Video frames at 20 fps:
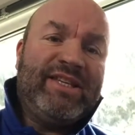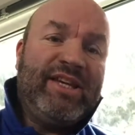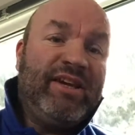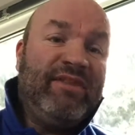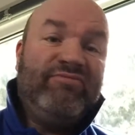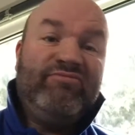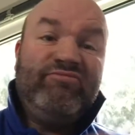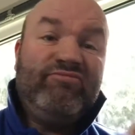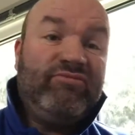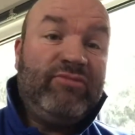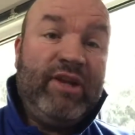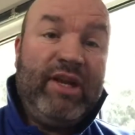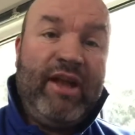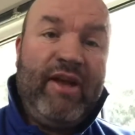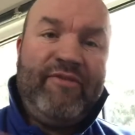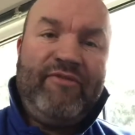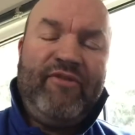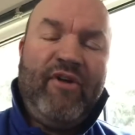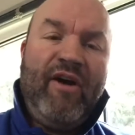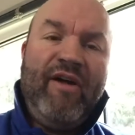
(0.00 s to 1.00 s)
to,
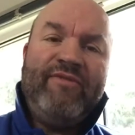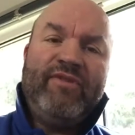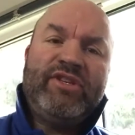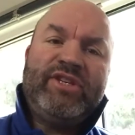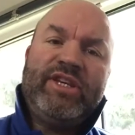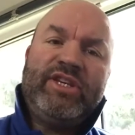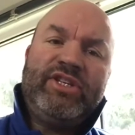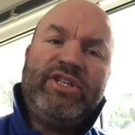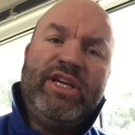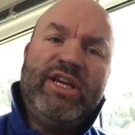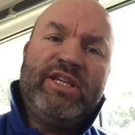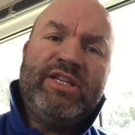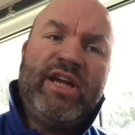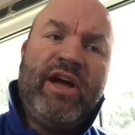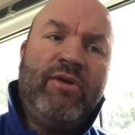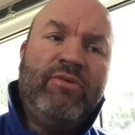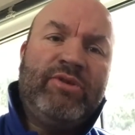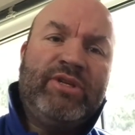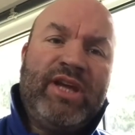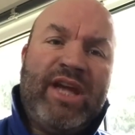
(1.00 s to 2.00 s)
5 or 6 years
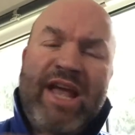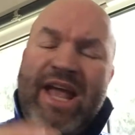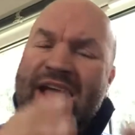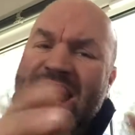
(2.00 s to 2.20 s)
old,